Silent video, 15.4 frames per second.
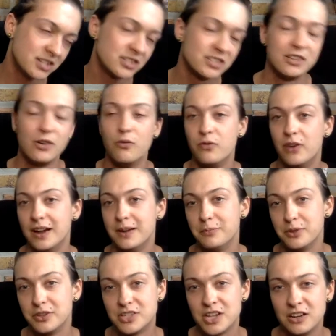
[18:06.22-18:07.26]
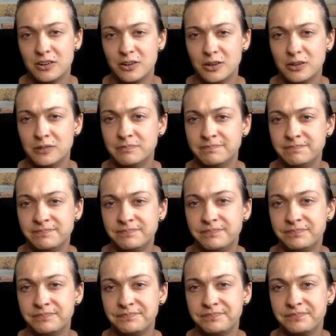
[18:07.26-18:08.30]
don't vibe with gender,
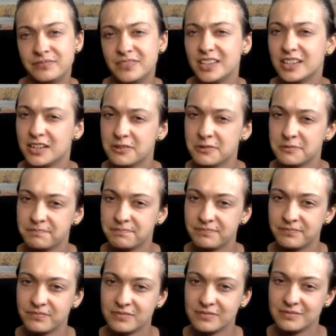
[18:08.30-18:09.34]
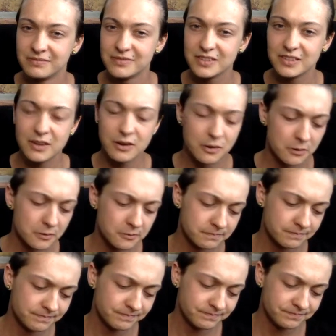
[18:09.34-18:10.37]
you know? So,